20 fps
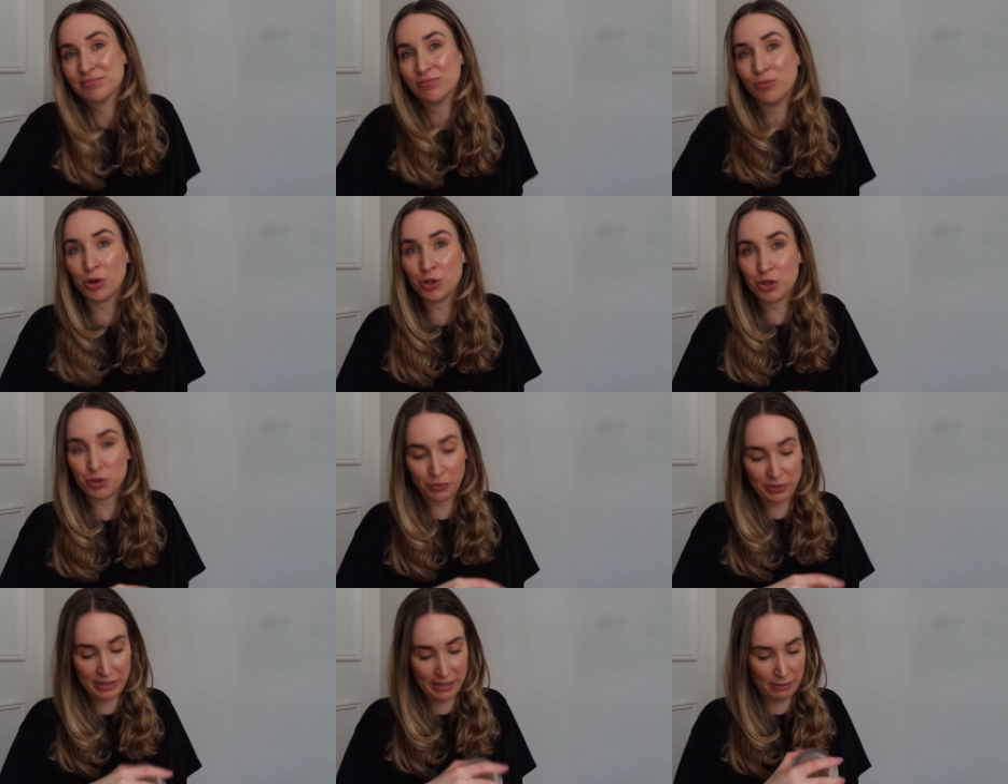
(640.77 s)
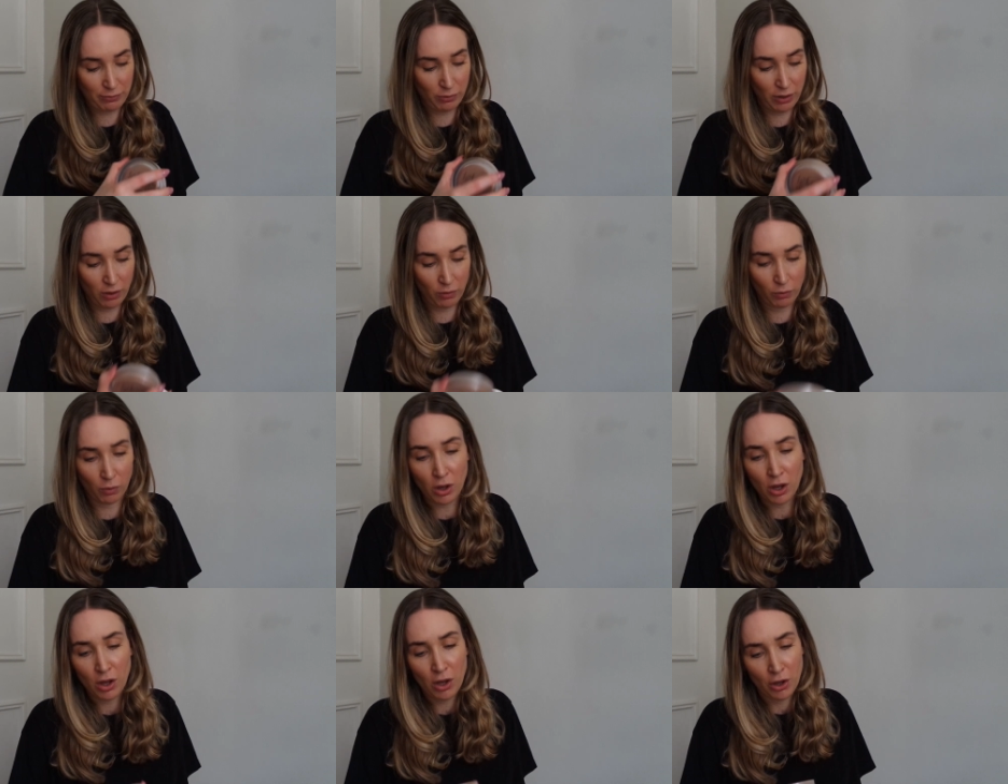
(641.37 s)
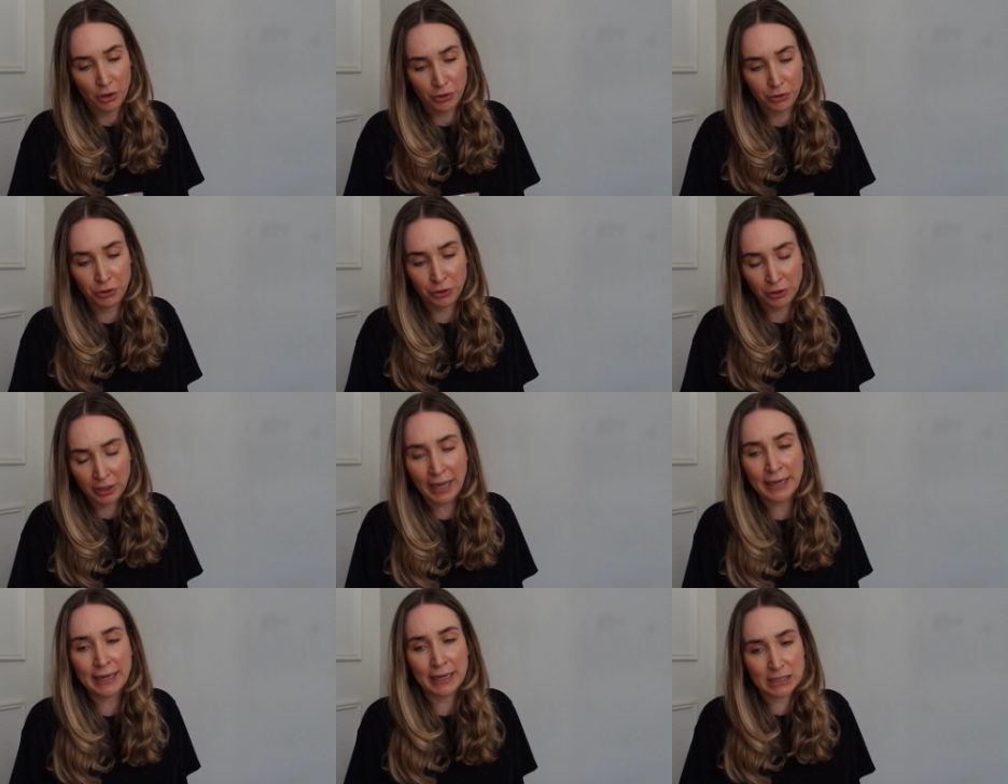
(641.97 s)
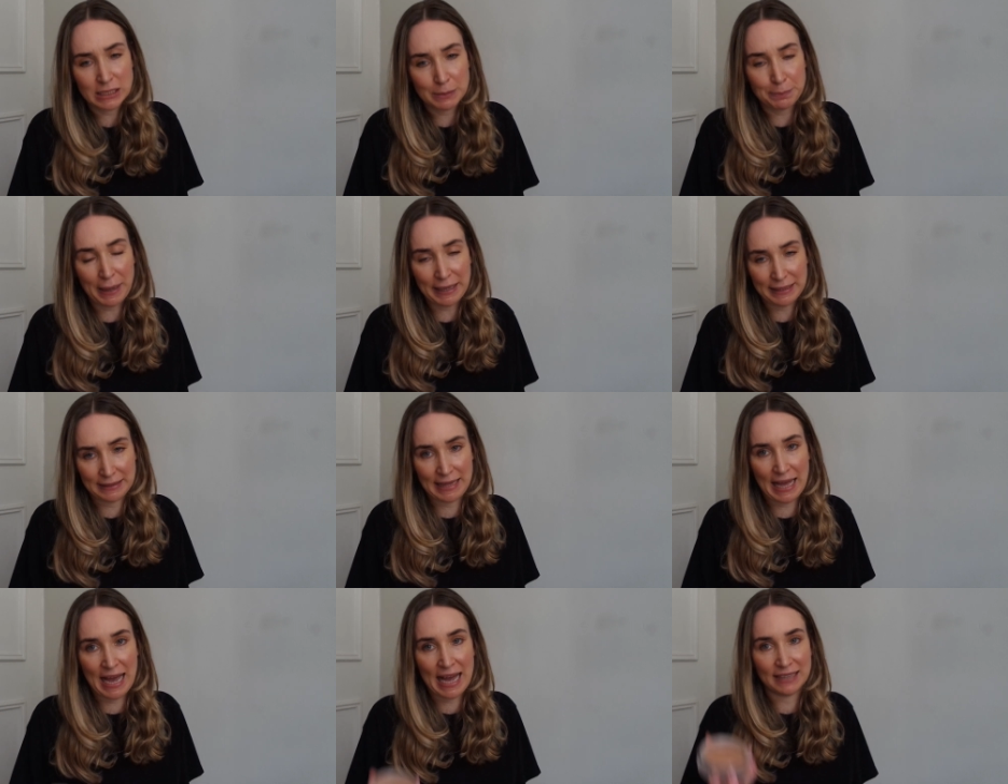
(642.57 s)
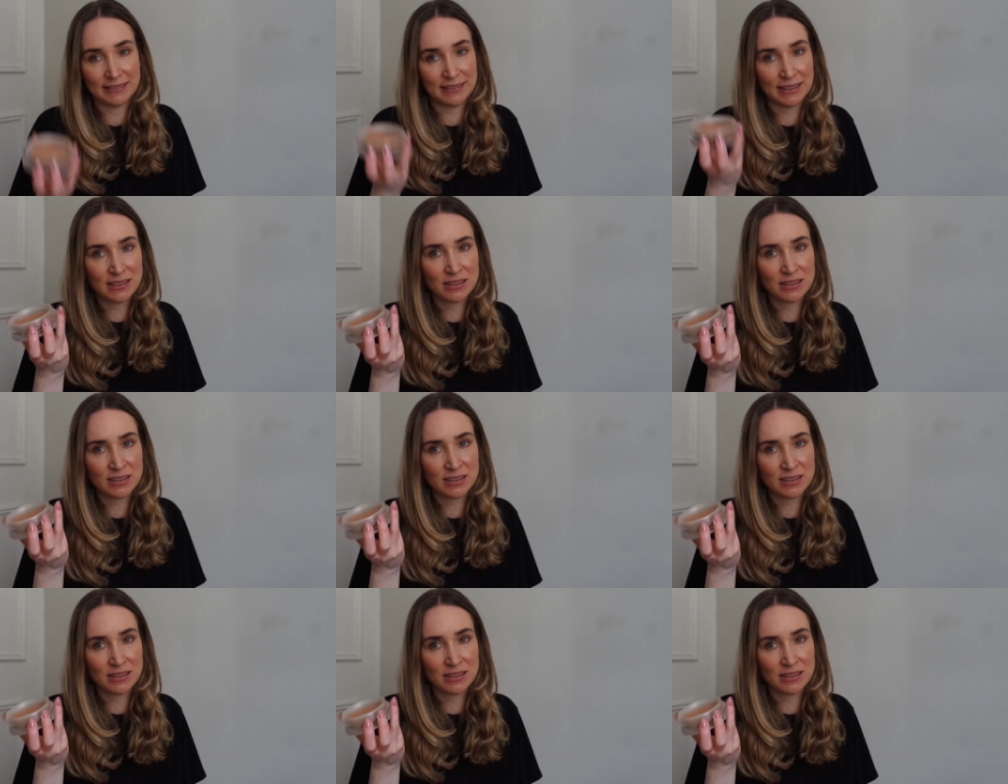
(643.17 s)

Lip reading: What do we, well, you can expect that.